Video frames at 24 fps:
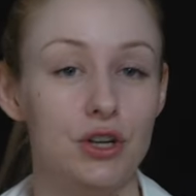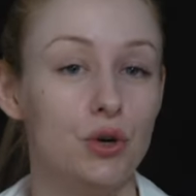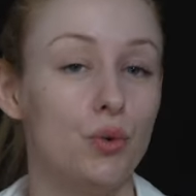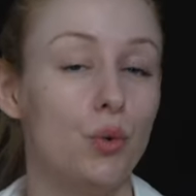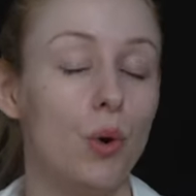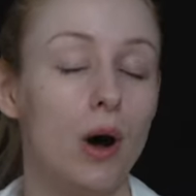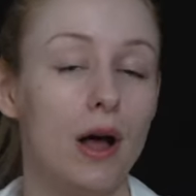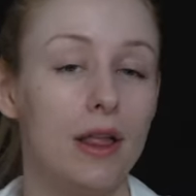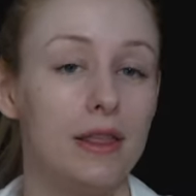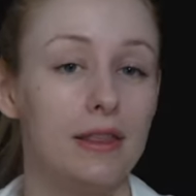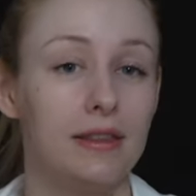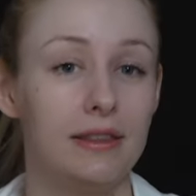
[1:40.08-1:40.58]
you
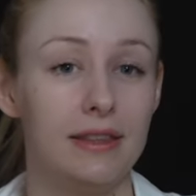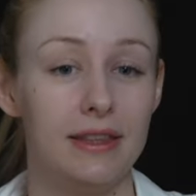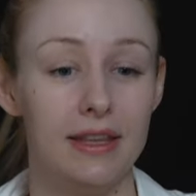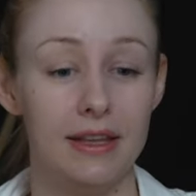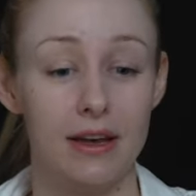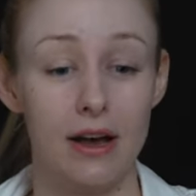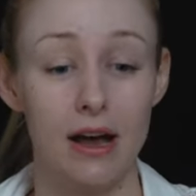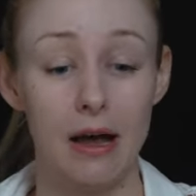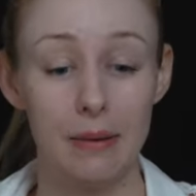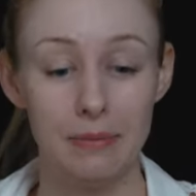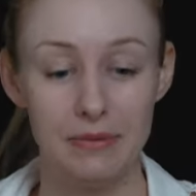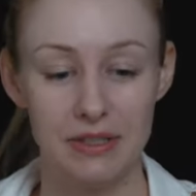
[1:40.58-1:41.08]
want
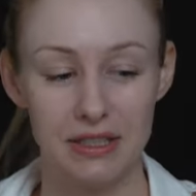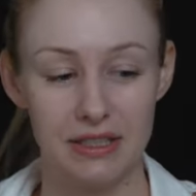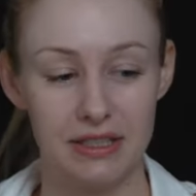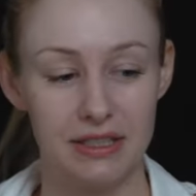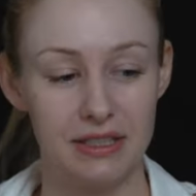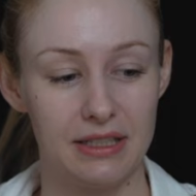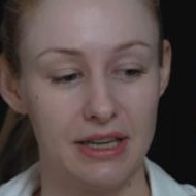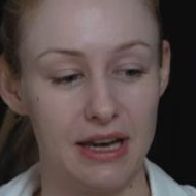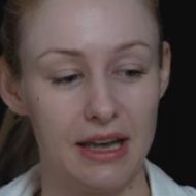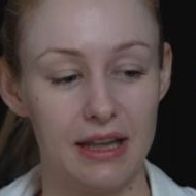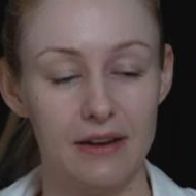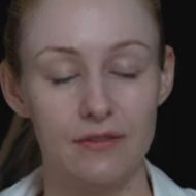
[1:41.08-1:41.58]
the object
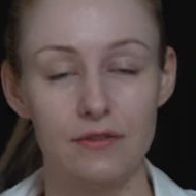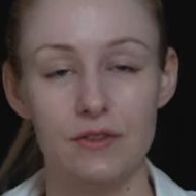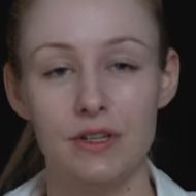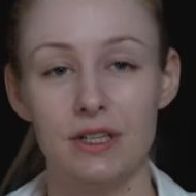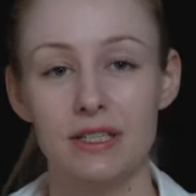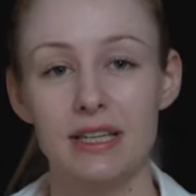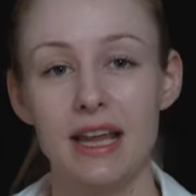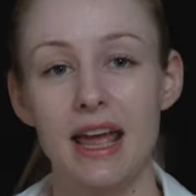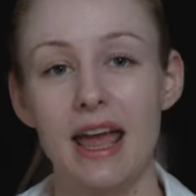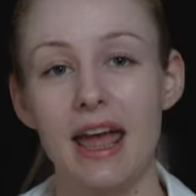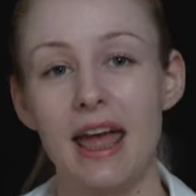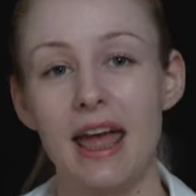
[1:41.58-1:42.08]
to kind of just